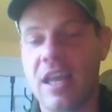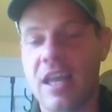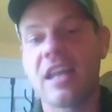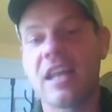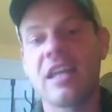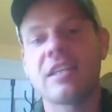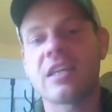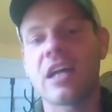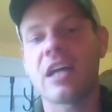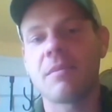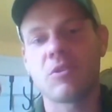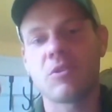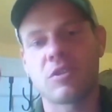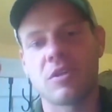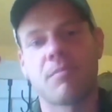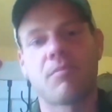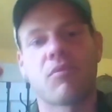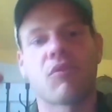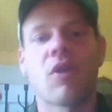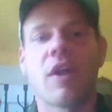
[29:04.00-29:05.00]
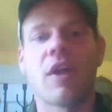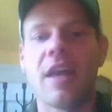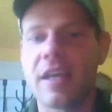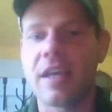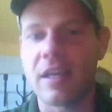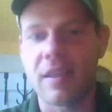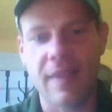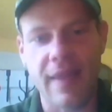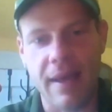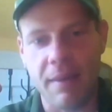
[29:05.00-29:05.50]
anytime there's a break
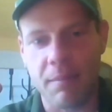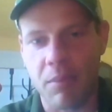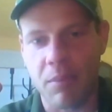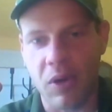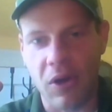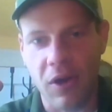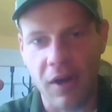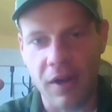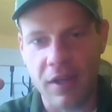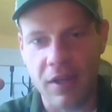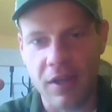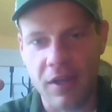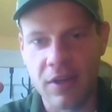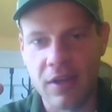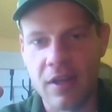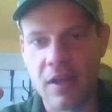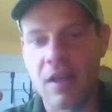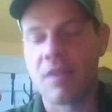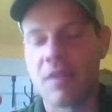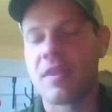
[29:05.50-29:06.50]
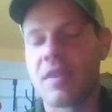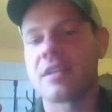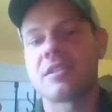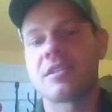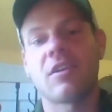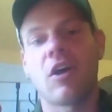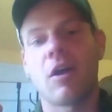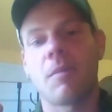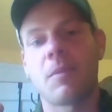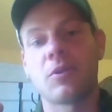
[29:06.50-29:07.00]
in that bark, that's
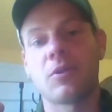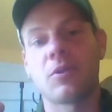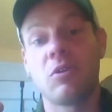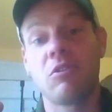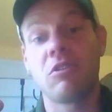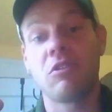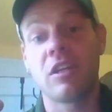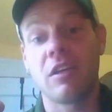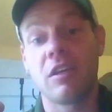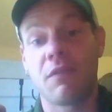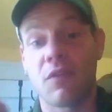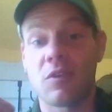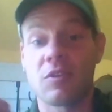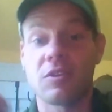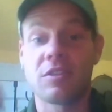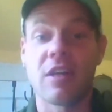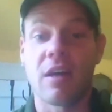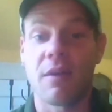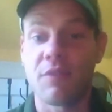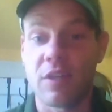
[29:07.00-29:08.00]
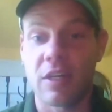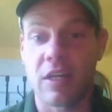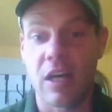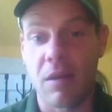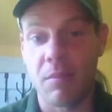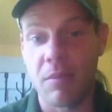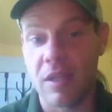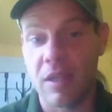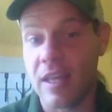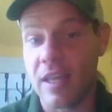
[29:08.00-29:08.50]
an opportunity for stuff to
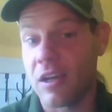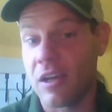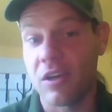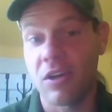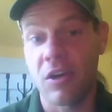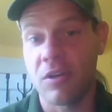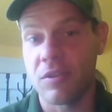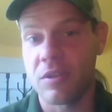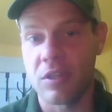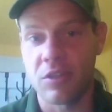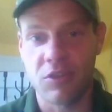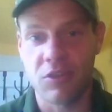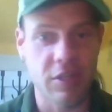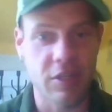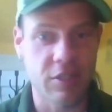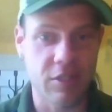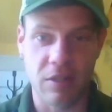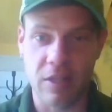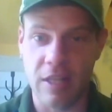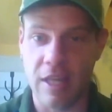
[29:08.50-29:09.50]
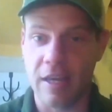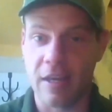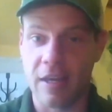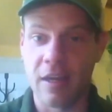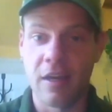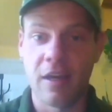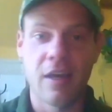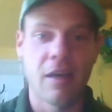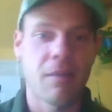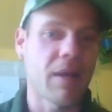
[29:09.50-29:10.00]
come in that could hurt the tree. So like
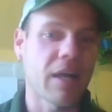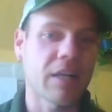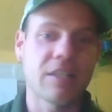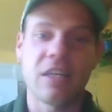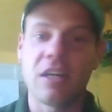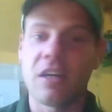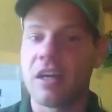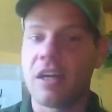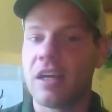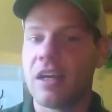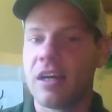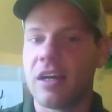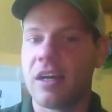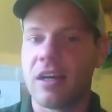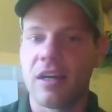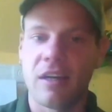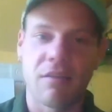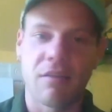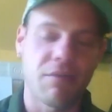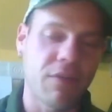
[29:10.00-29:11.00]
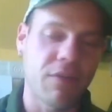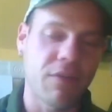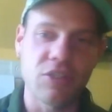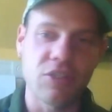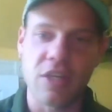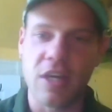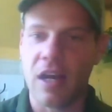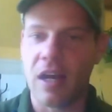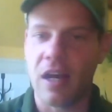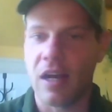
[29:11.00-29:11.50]
bacteria and
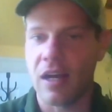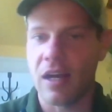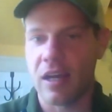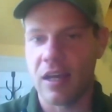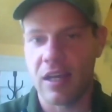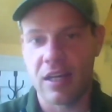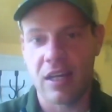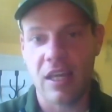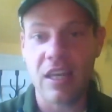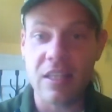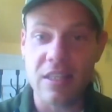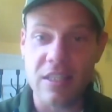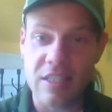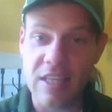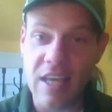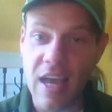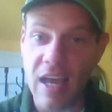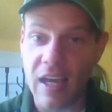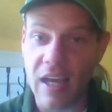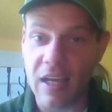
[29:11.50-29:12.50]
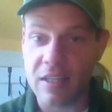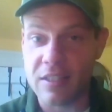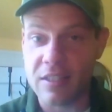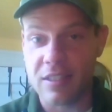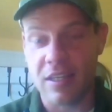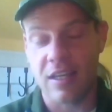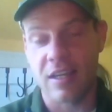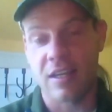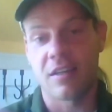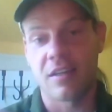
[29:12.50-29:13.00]
fungi and insects
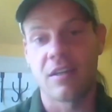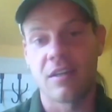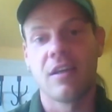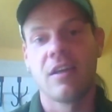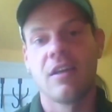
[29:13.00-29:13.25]
and